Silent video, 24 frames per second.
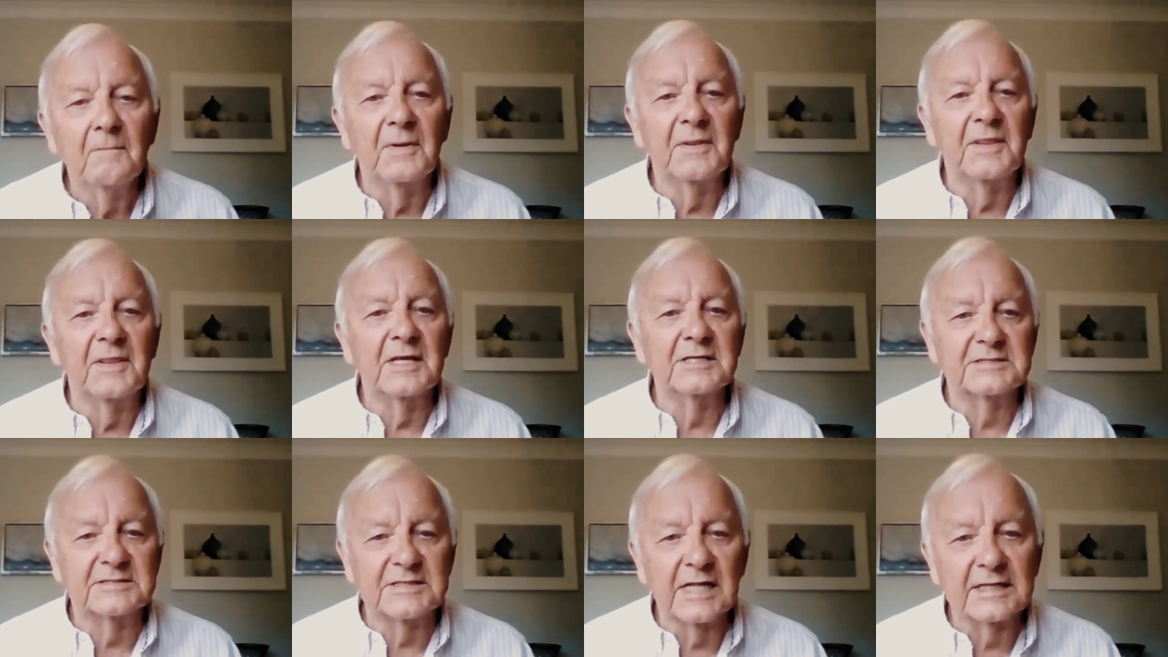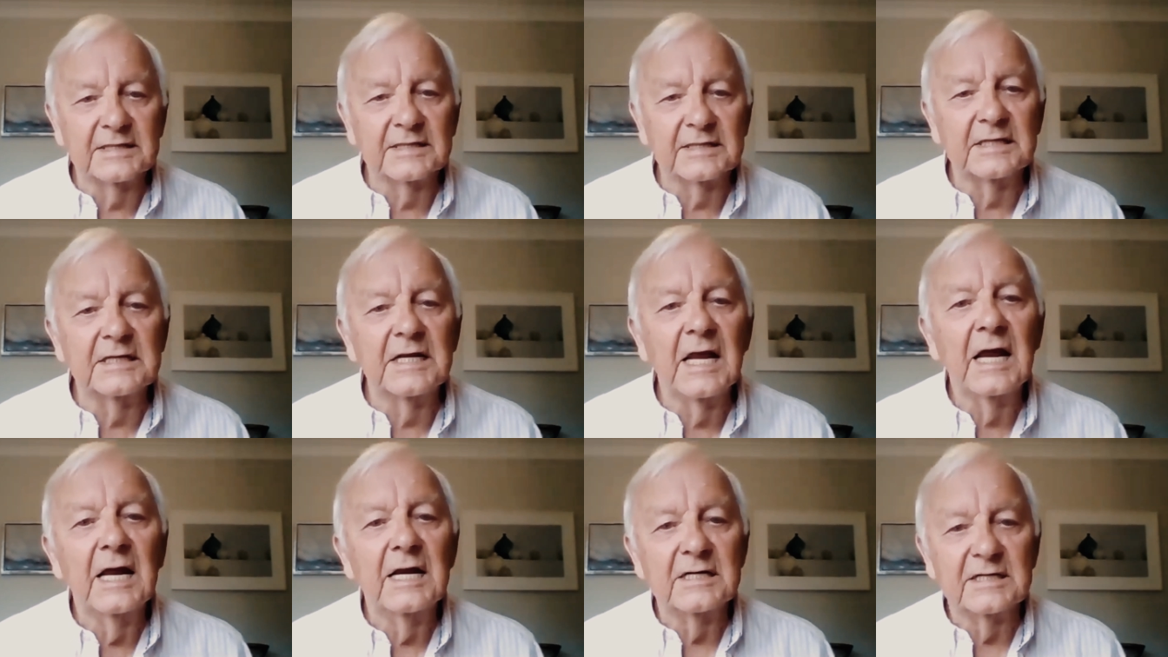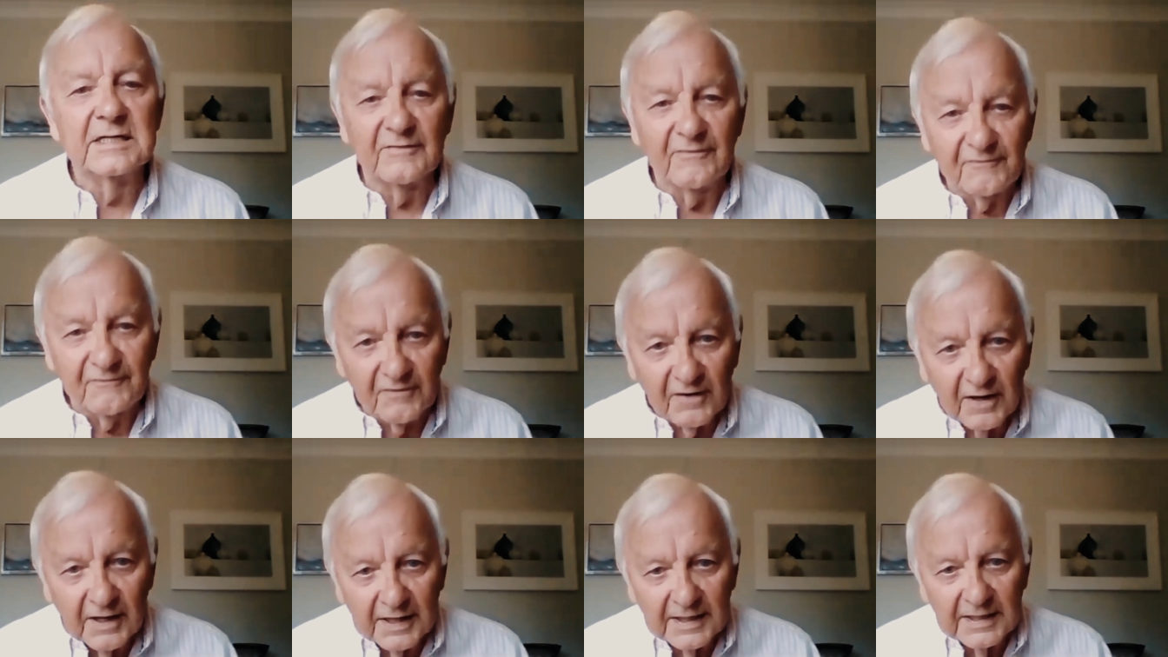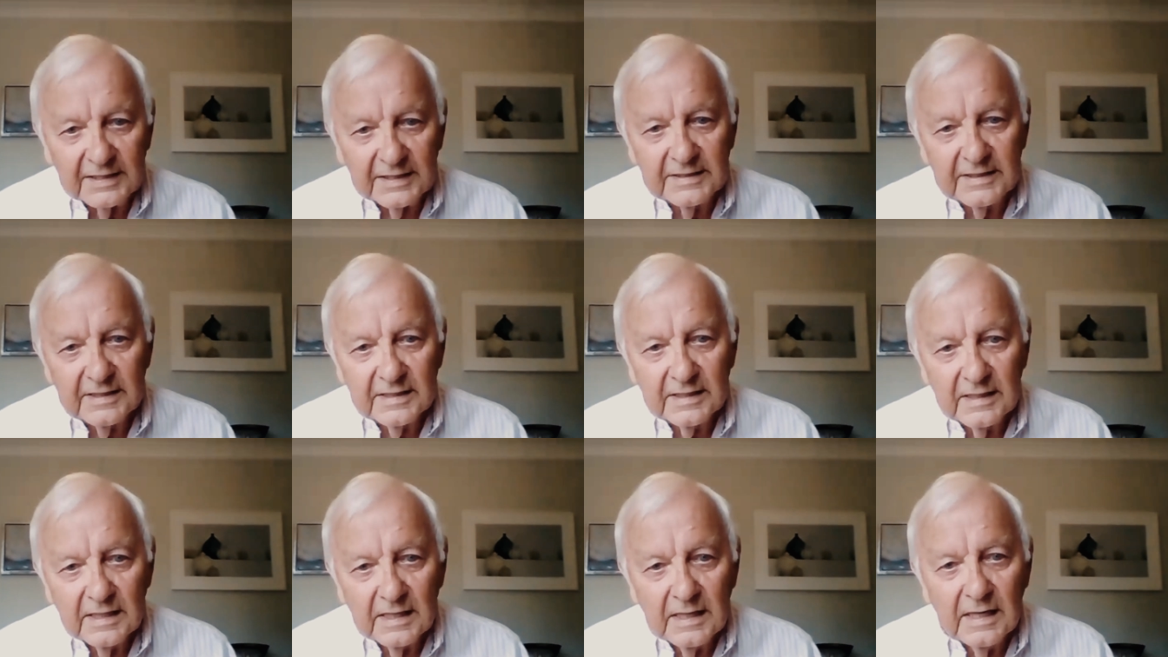But there's nothing to find
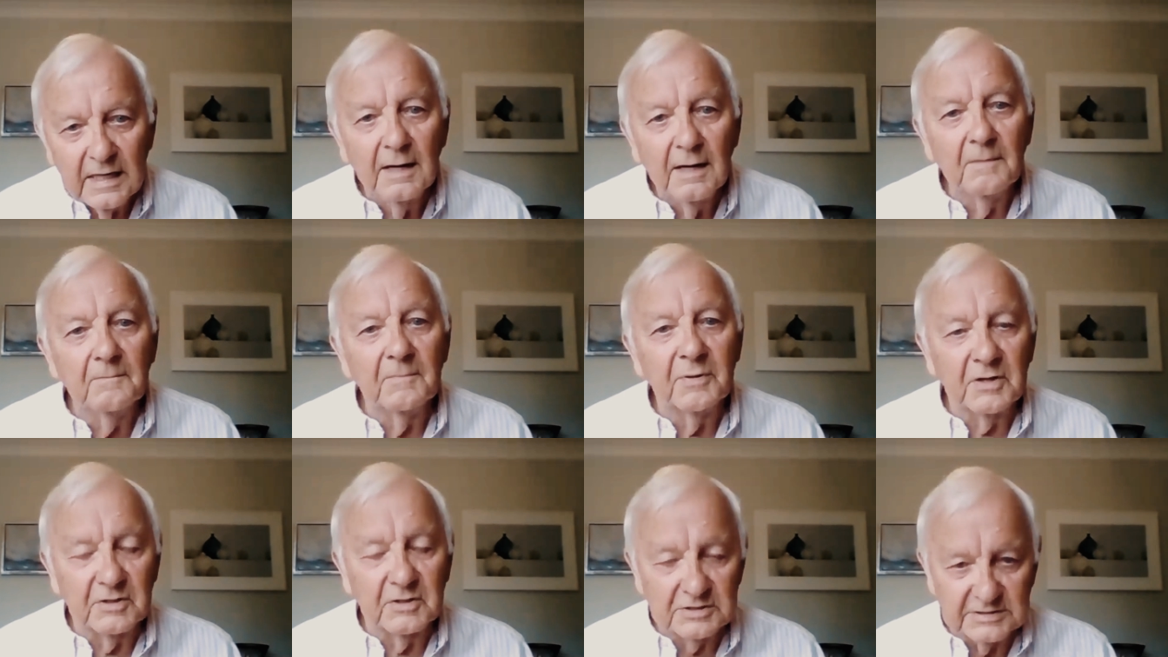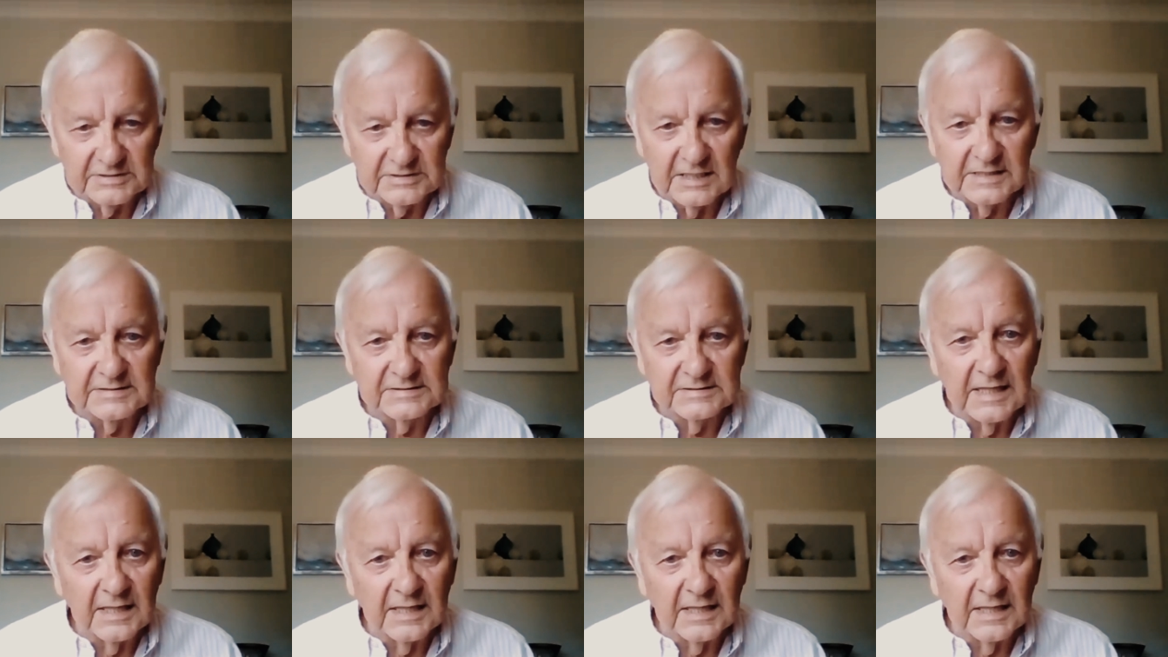because there's